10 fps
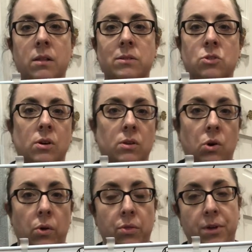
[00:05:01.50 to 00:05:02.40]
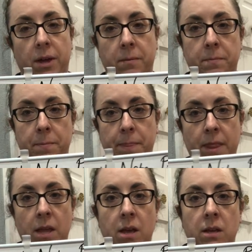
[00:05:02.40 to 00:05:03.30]
Let's try the whole thing.
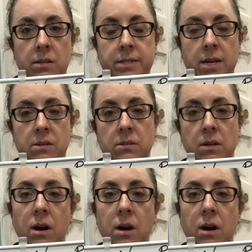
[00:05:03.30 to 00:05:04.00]
Down,